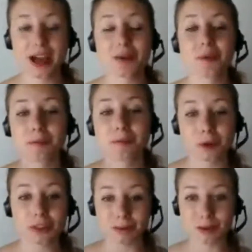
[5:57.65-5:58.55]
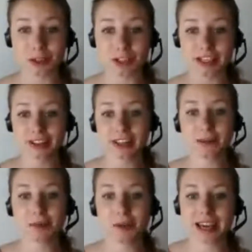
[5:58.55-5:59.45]
and we're both able to clearly
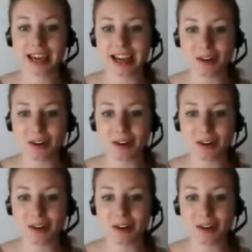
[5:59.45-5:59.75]
communicate